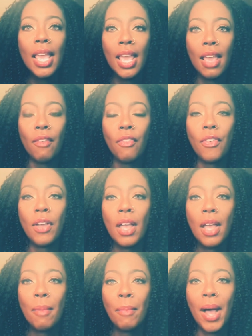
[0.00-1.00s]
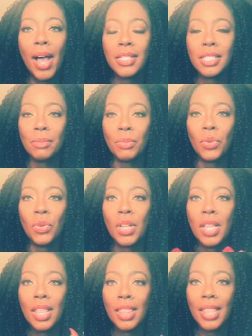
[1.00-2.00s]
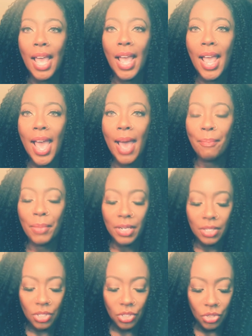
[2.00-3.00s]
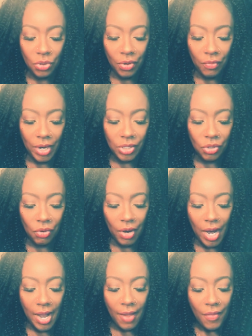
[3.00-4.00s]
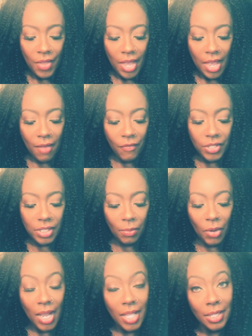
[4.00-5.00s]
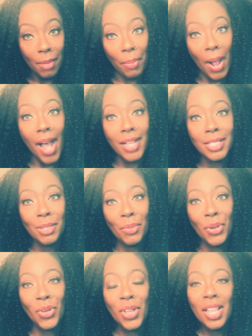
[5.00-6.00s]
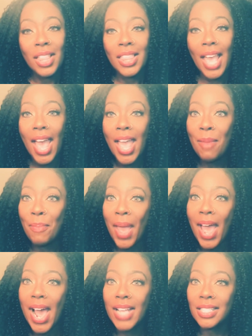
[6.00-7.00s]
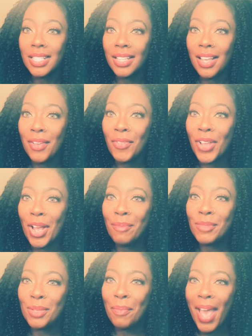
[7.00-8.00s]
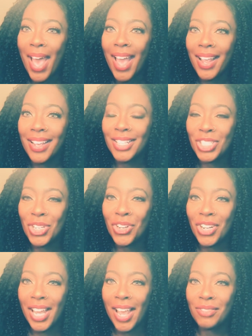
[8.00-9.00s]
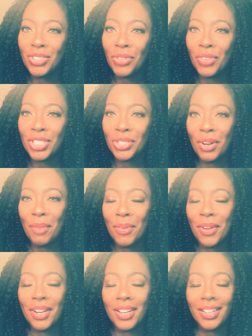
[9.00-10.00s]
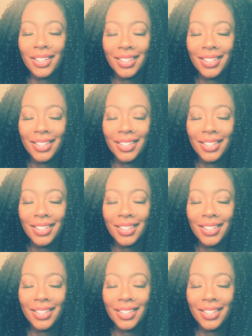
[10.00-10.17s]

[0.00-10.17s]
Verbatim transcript: if possible. That happens during retrograde. Is it possible that a past love comes back into your life during retrograde period?